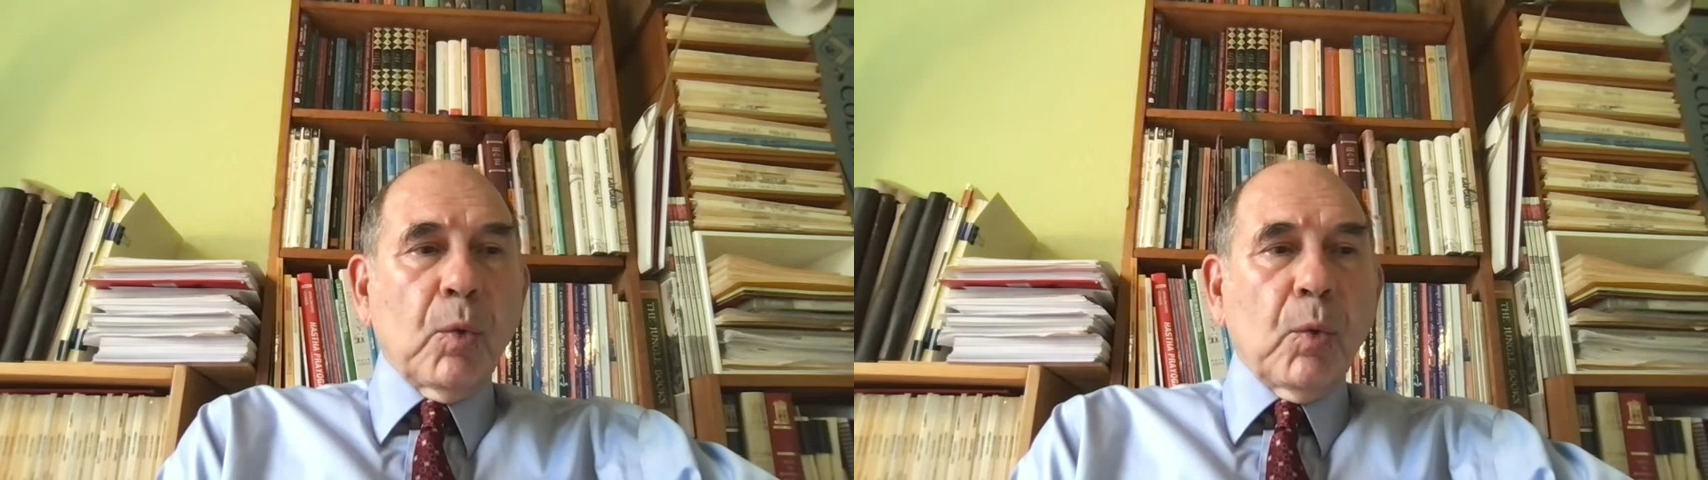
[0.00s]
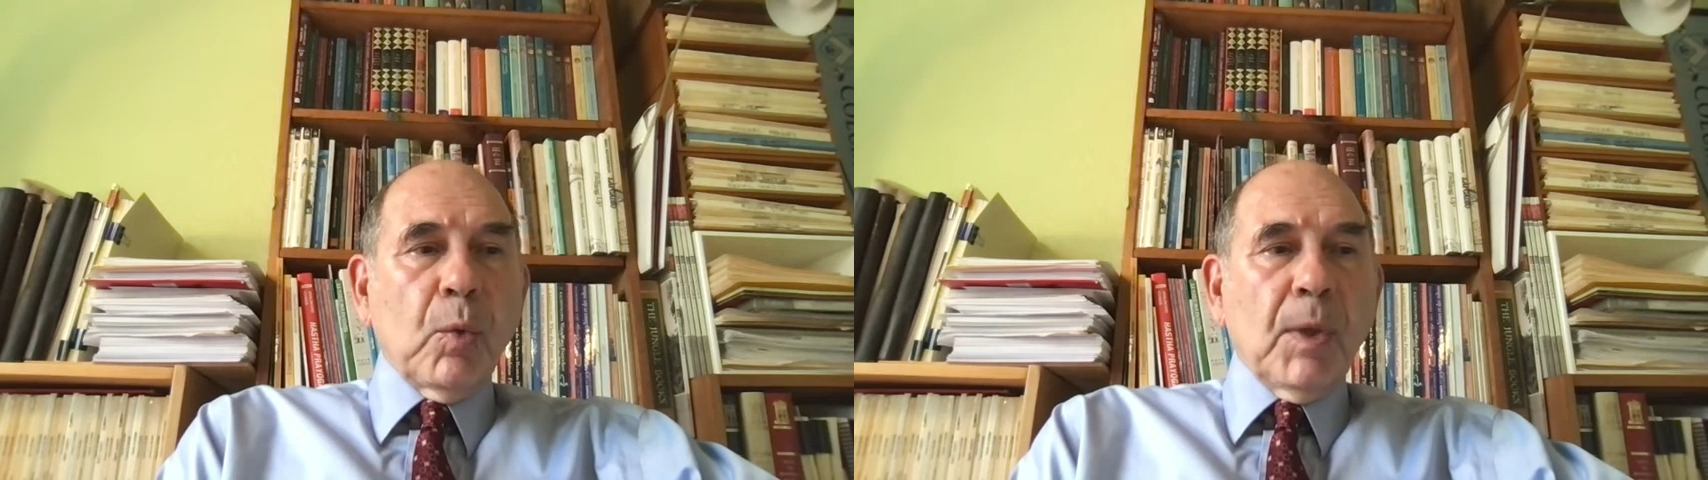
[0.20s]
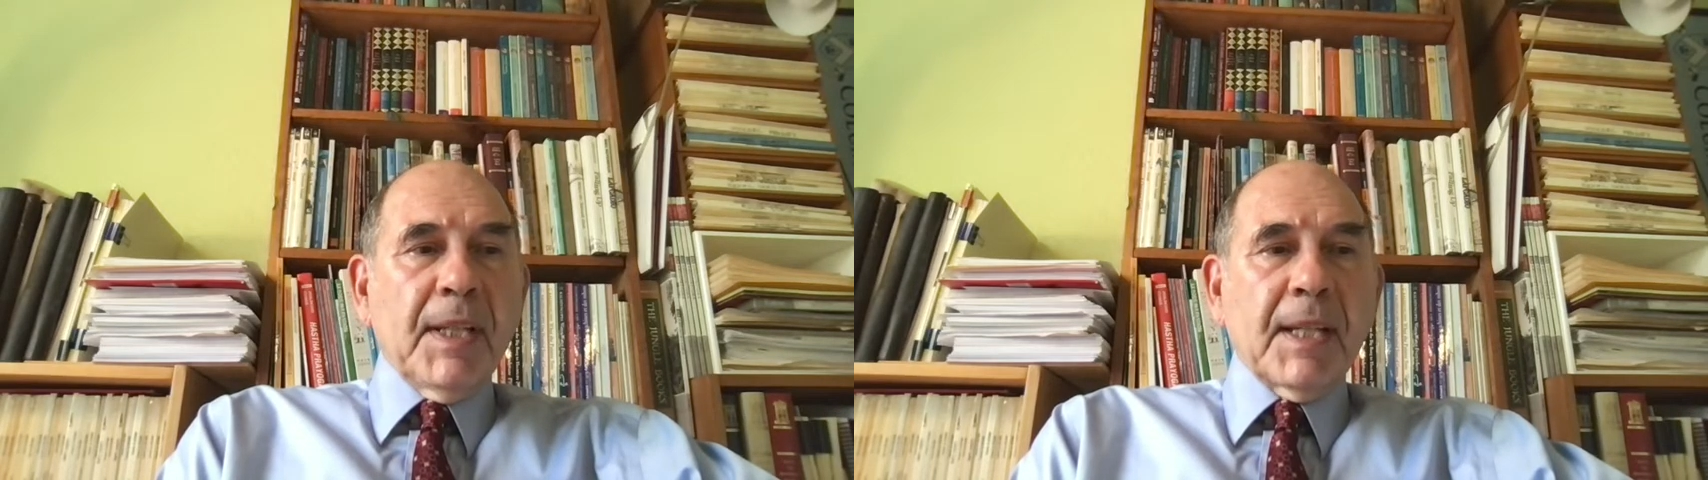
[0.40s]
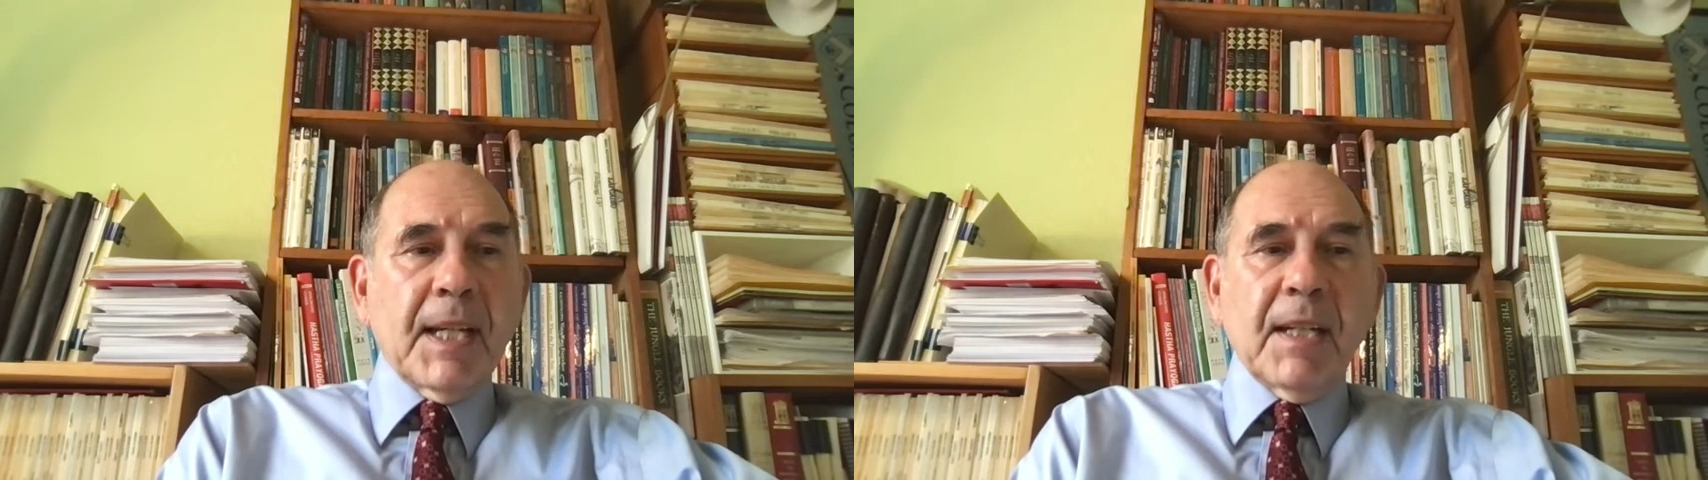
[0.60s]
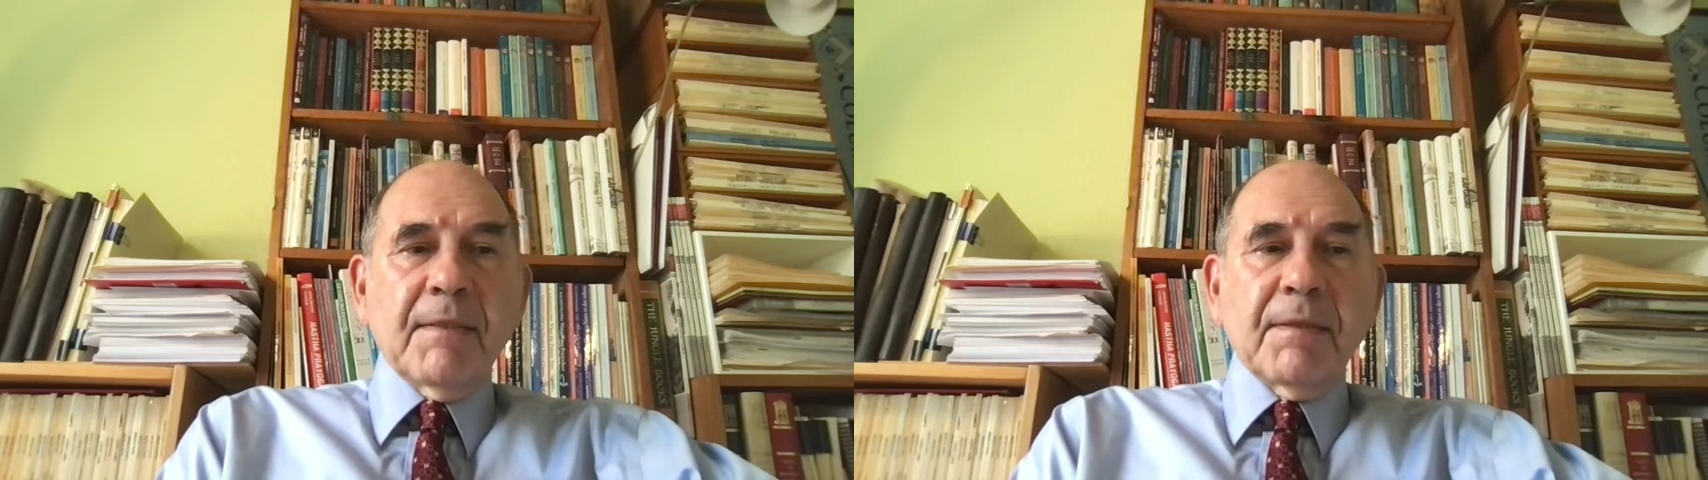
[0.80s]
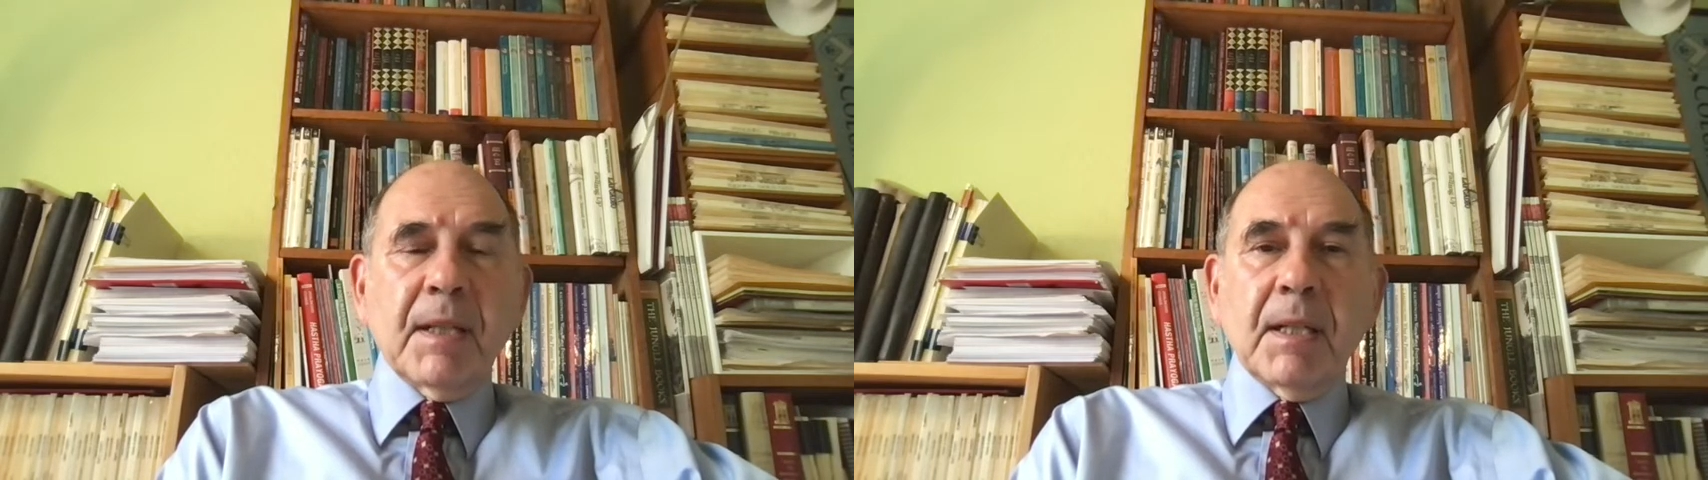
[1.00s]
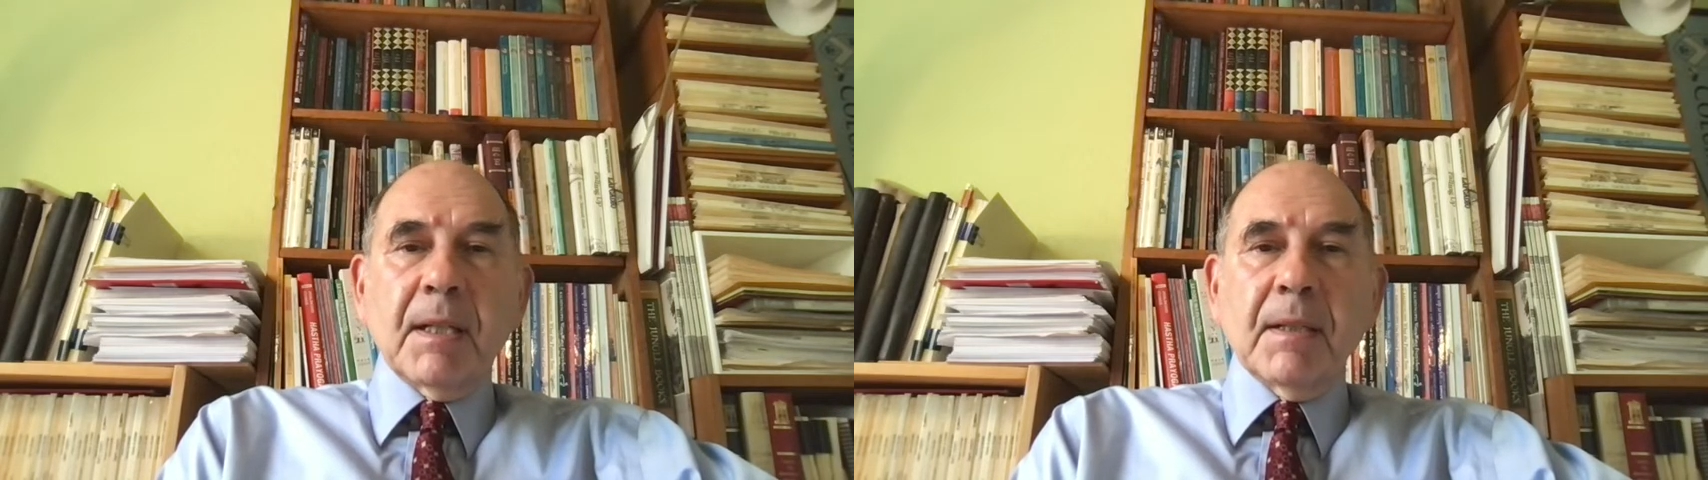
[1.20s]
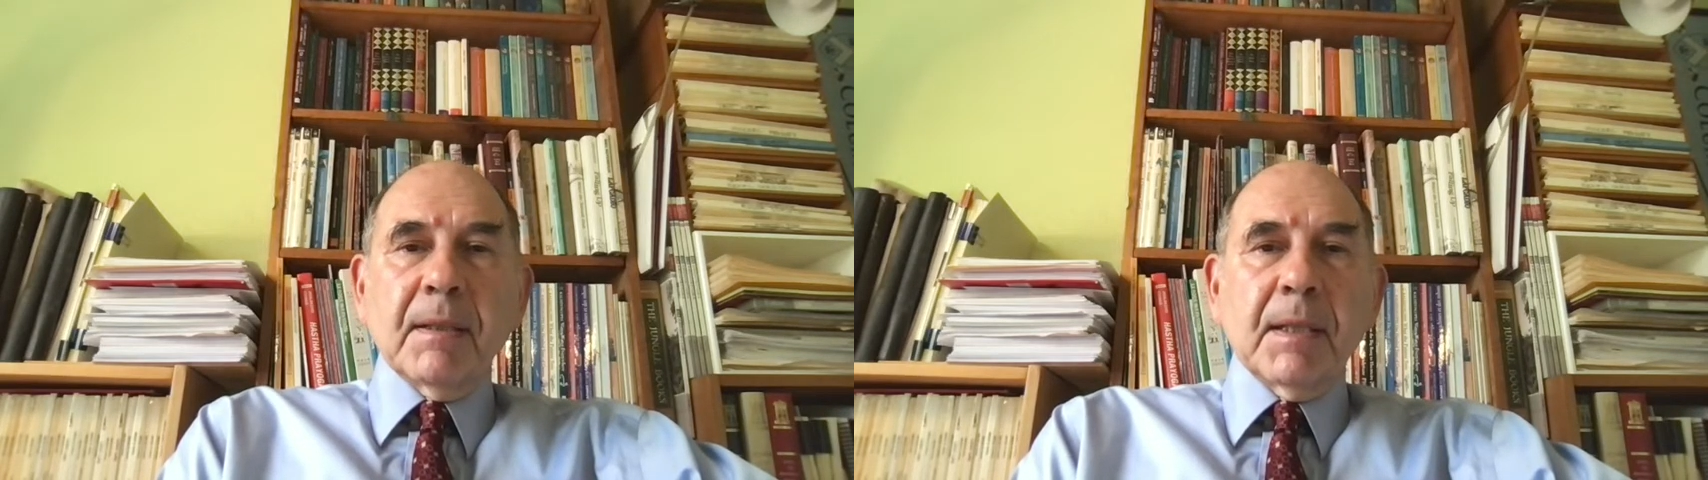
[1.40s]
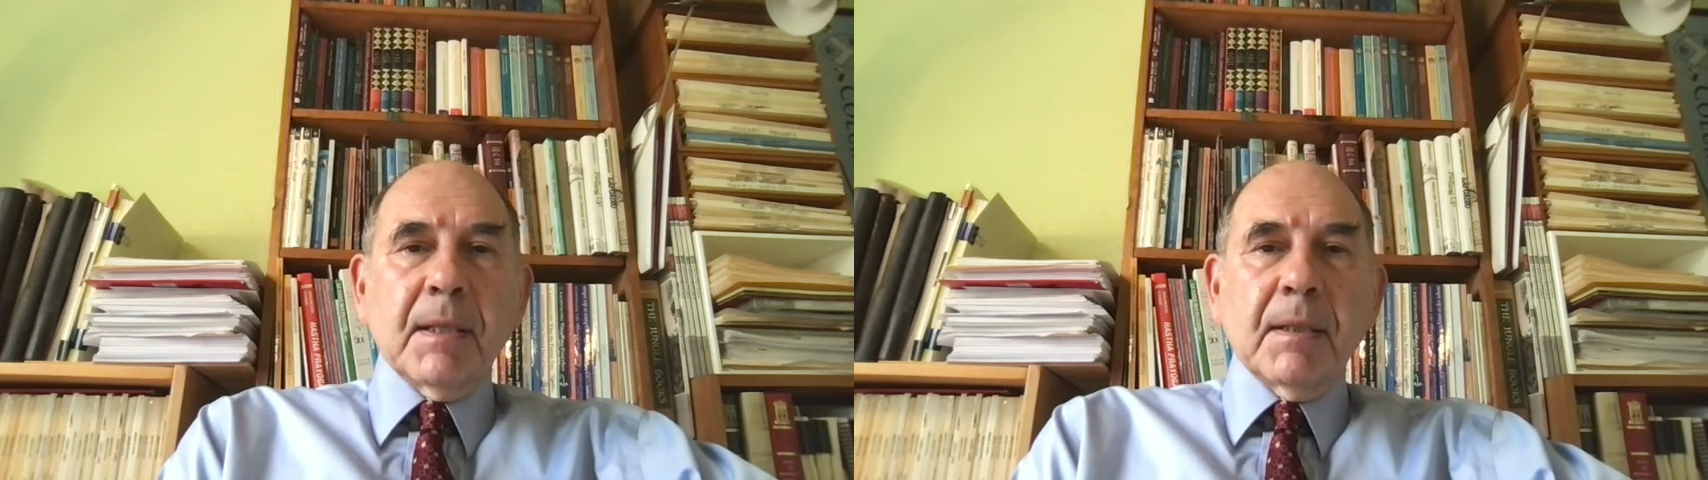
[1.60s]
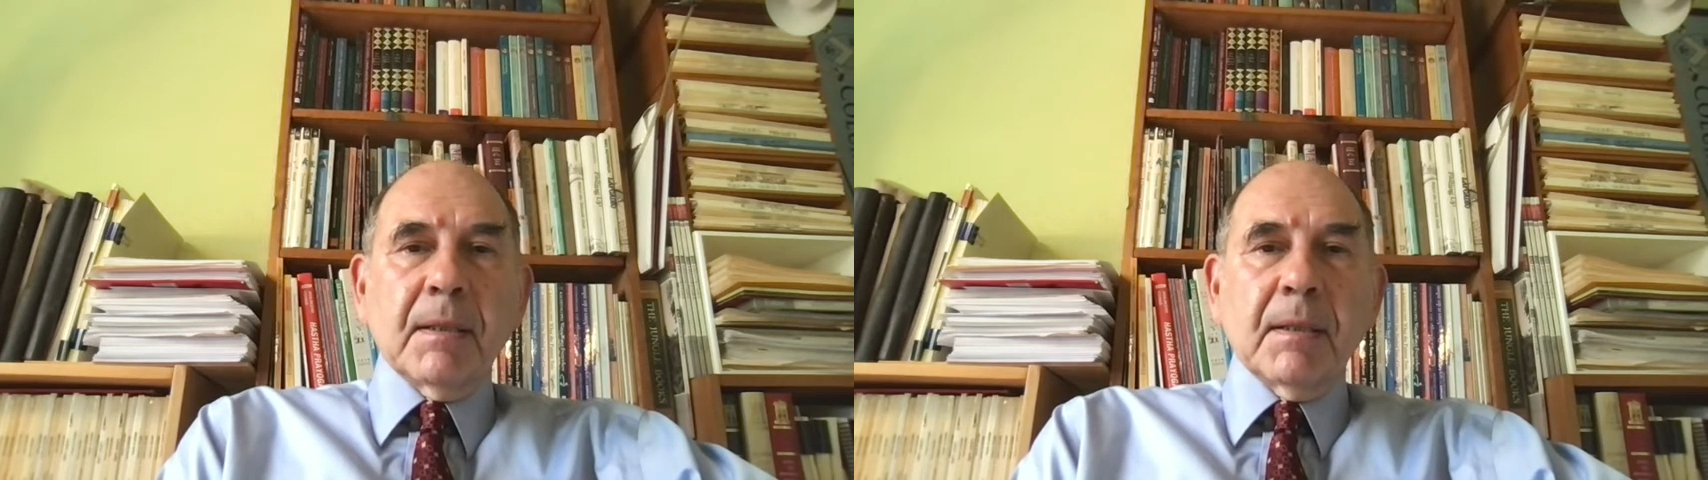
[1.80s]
we have uh, uh,